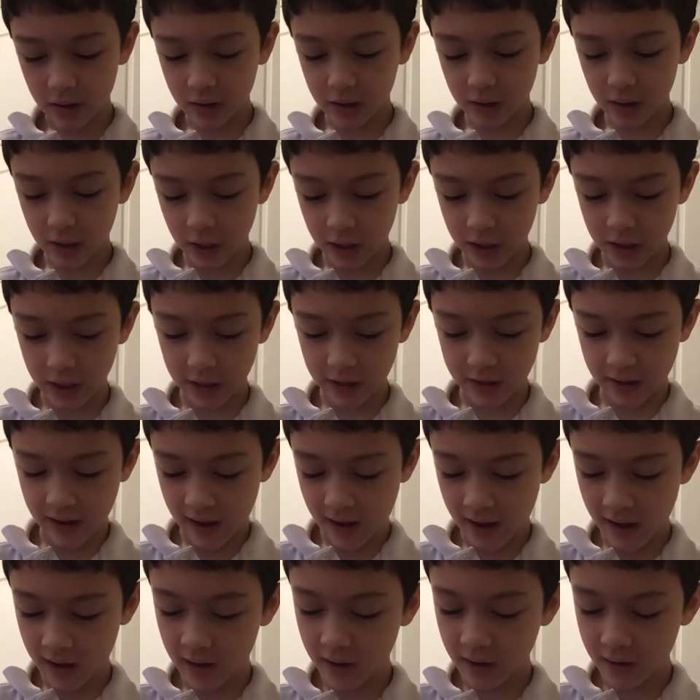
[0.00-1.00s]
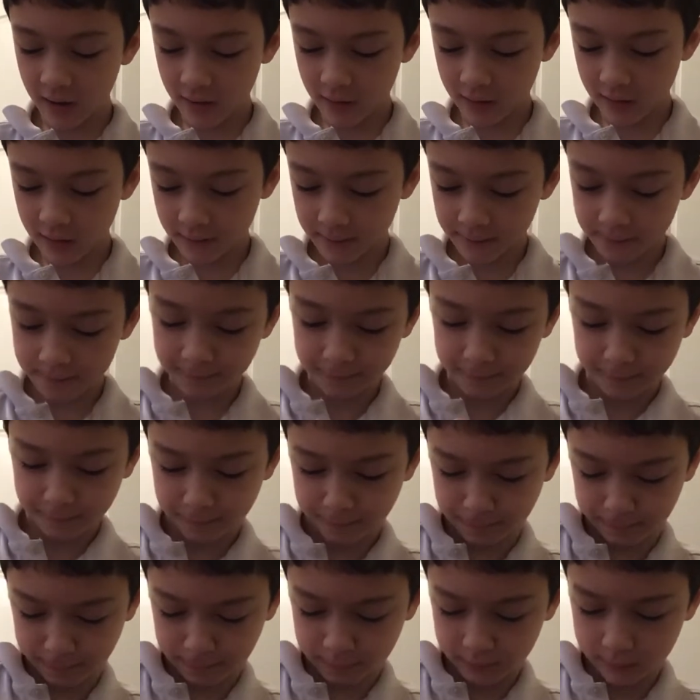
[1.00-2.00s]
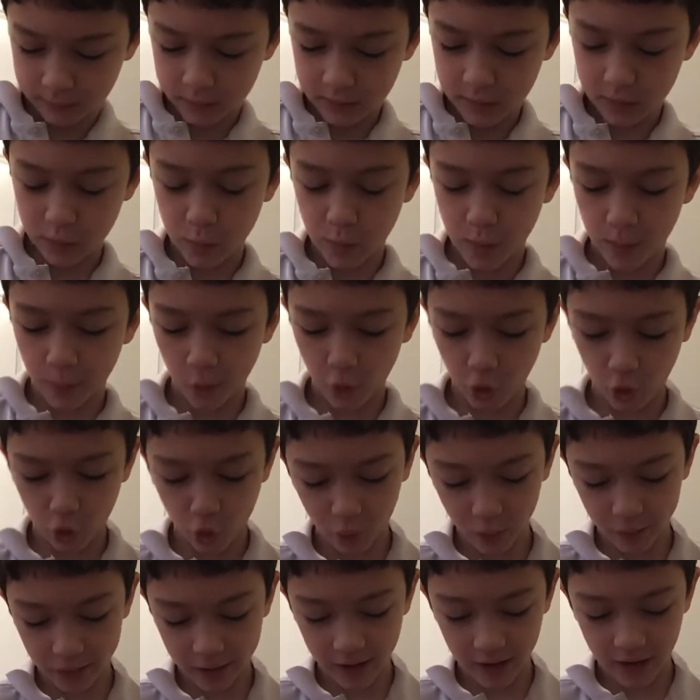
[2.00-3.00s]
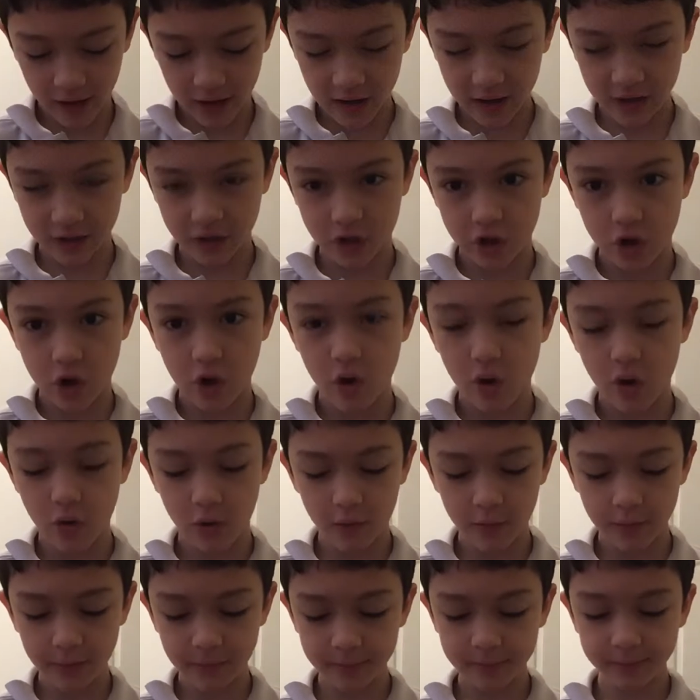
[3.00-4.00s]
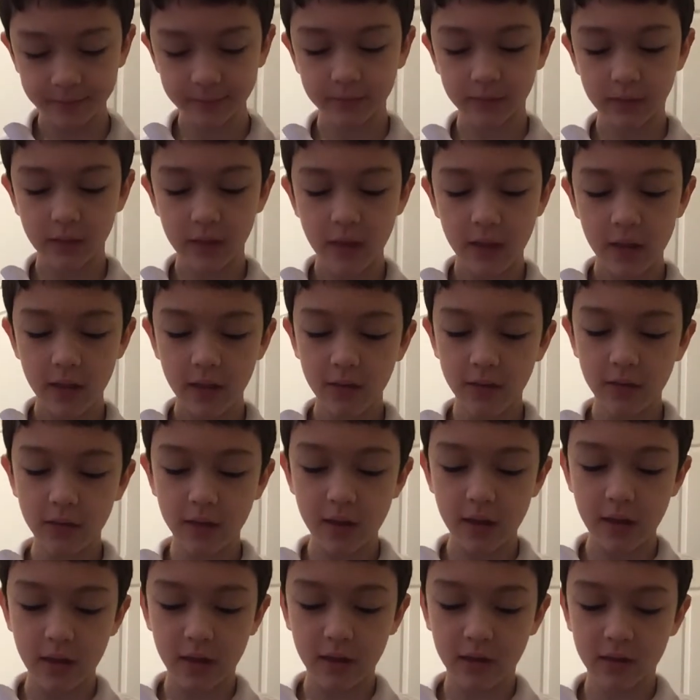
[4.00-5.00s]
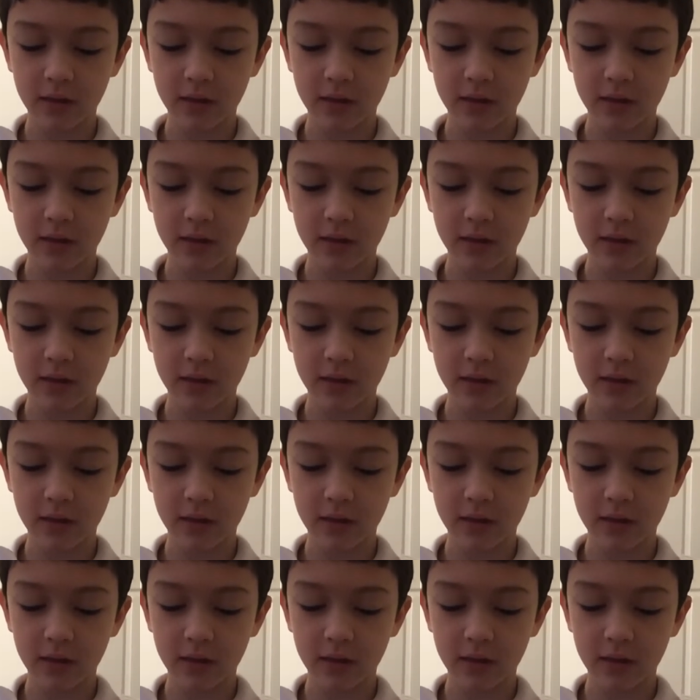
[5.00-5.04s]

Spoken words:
Look at that. One more cool thing I need to show you.